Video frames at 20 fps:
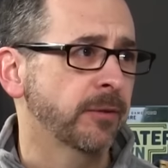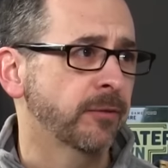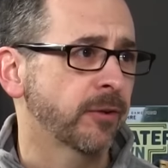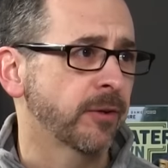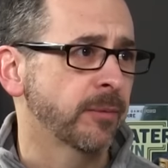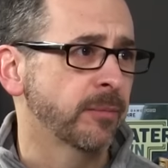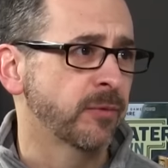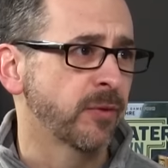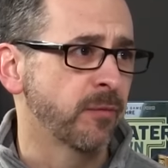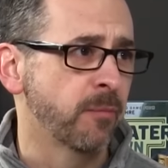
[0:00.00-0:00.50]
in
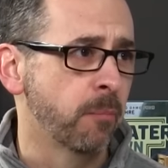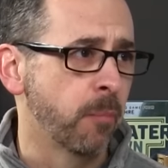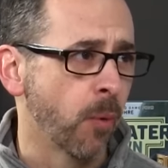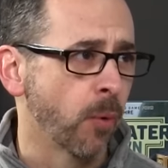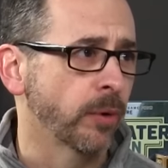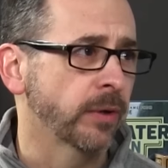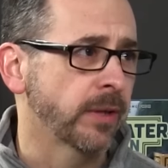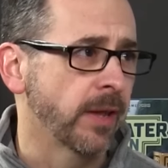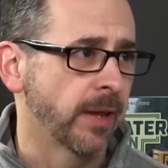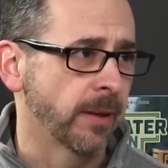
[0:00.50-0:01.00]
terms of
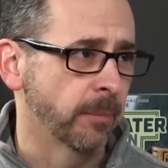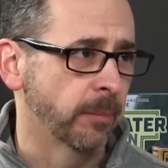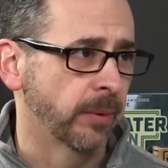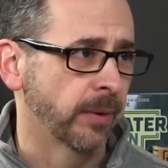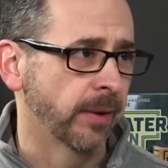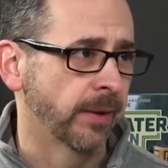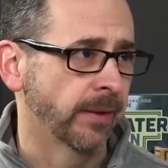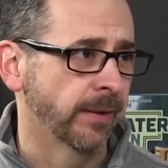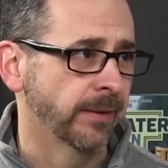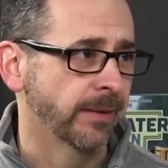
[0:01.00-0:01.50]
board game
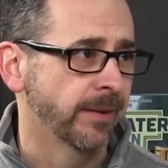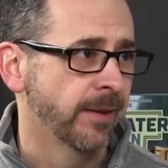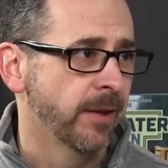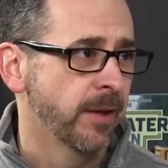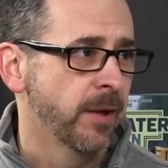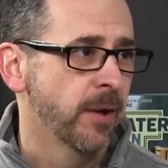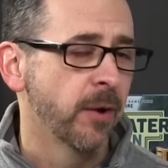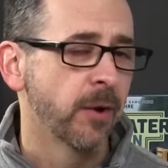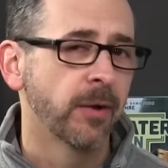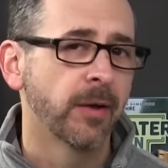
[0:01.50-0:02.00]
playing.
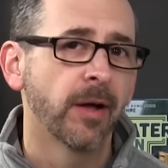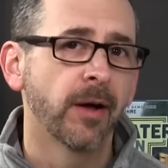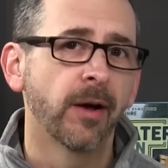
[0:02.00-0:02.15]
Yeah.